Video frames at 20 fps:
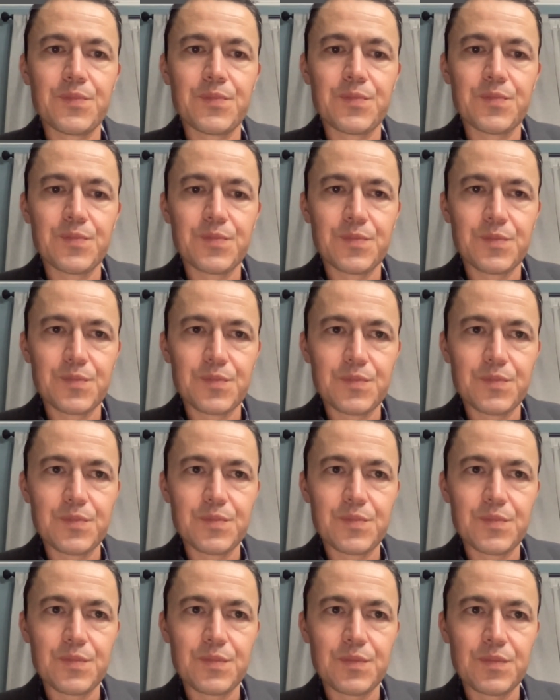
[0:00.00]

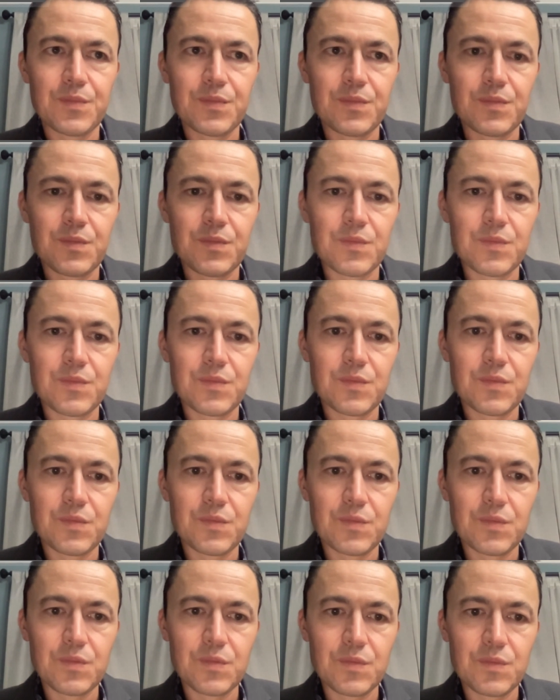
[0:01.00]

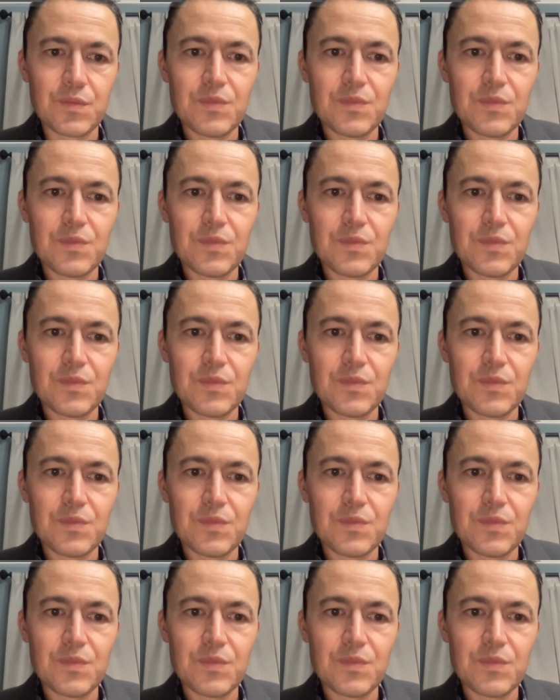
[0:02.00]
No words are spoken by the person on screen.